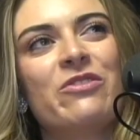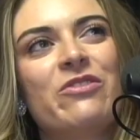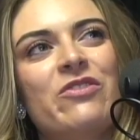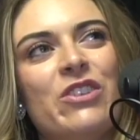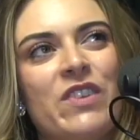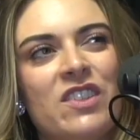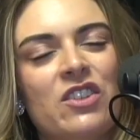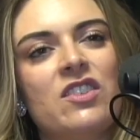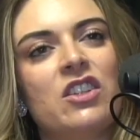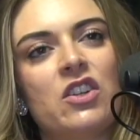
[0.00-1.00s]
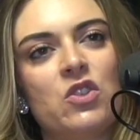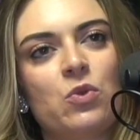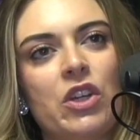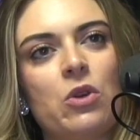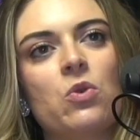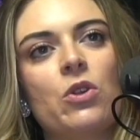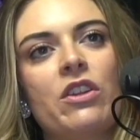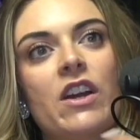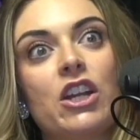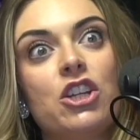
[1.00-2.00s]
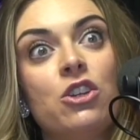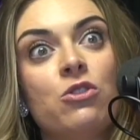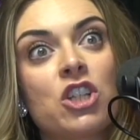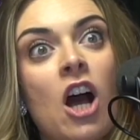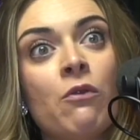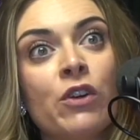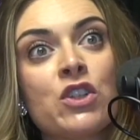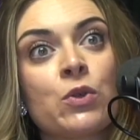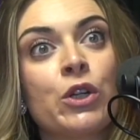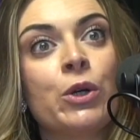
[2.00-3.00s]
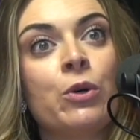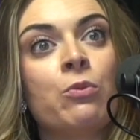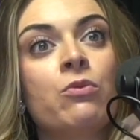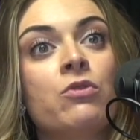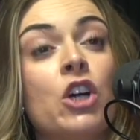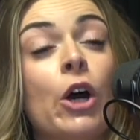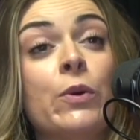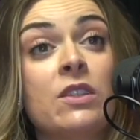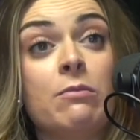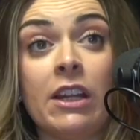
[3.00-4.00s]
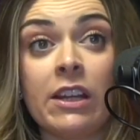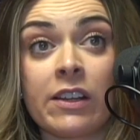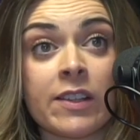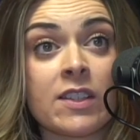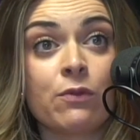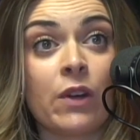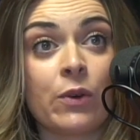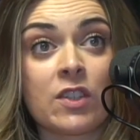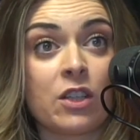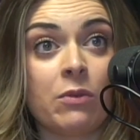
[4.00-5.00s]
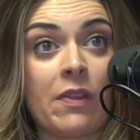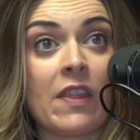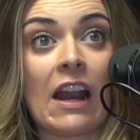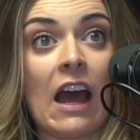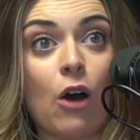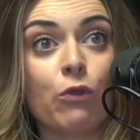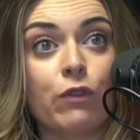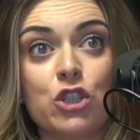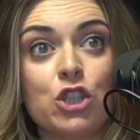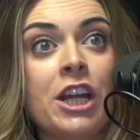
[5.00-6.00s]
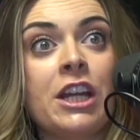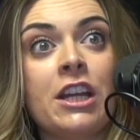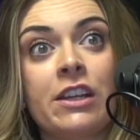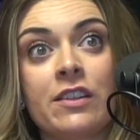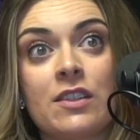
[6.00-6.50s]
The visitor center is really cool. And they've got a huge conference room to host meetings. Folks can rent that out for trainings